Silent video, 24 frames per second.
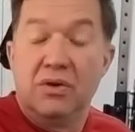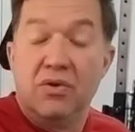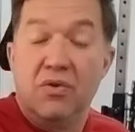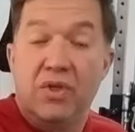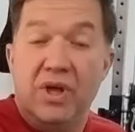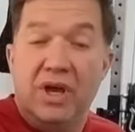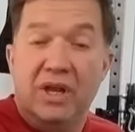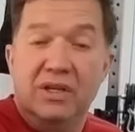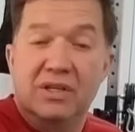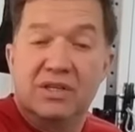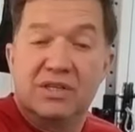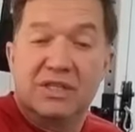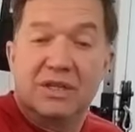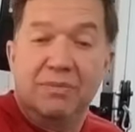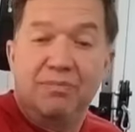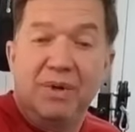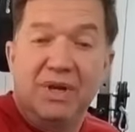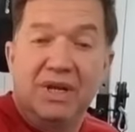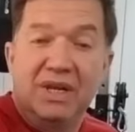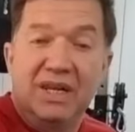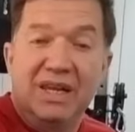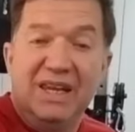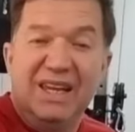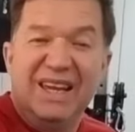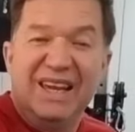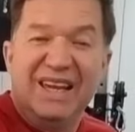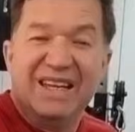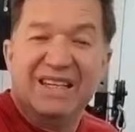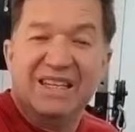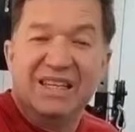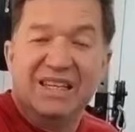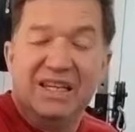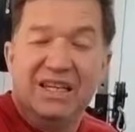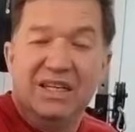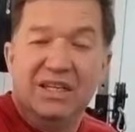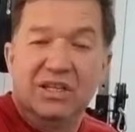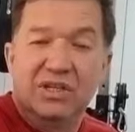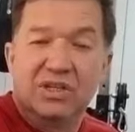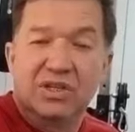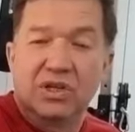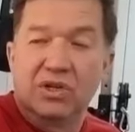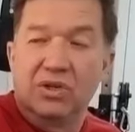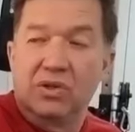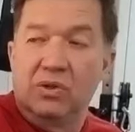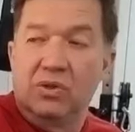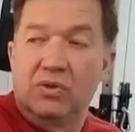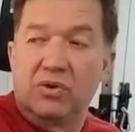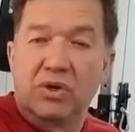that is typically an
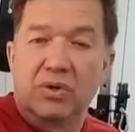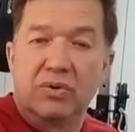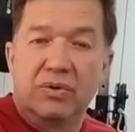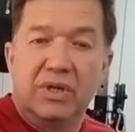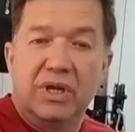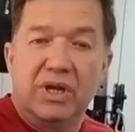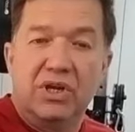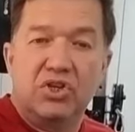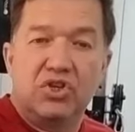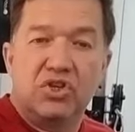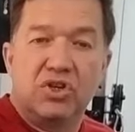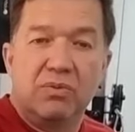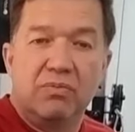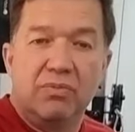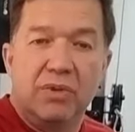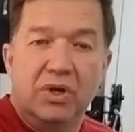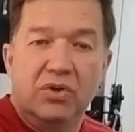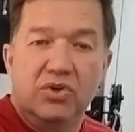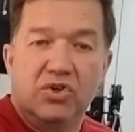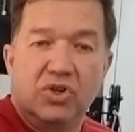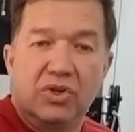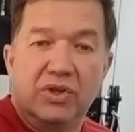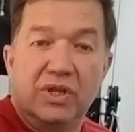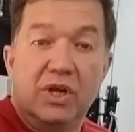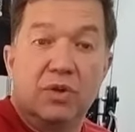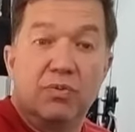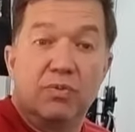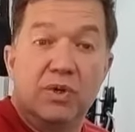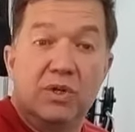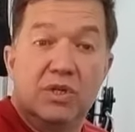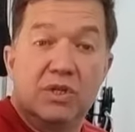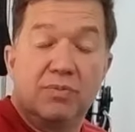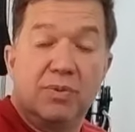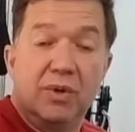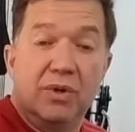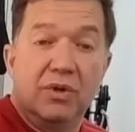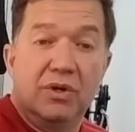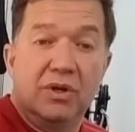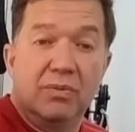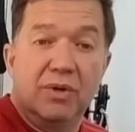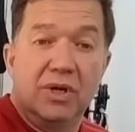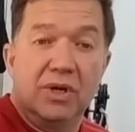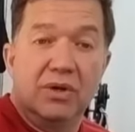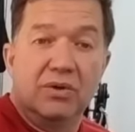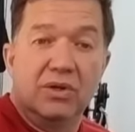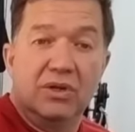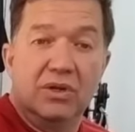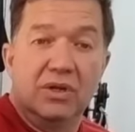internal rotation motion that we spoke
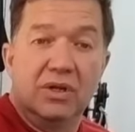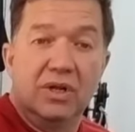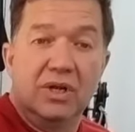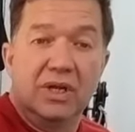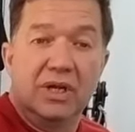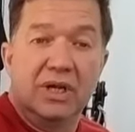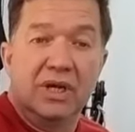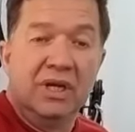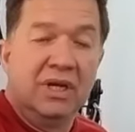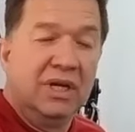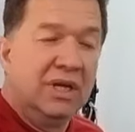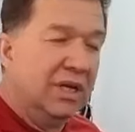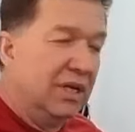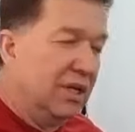about earlier.